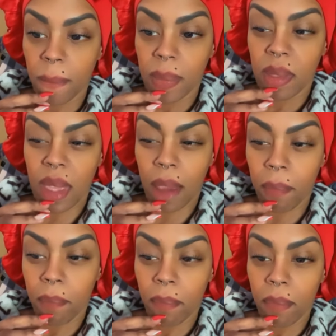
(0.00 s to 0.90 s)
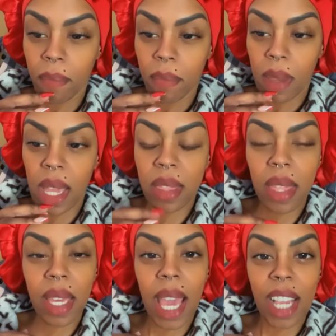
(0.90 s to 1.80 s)
yeah, I
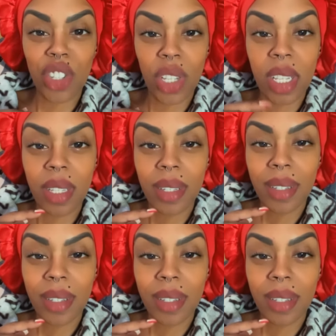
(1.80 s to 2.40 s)
think actually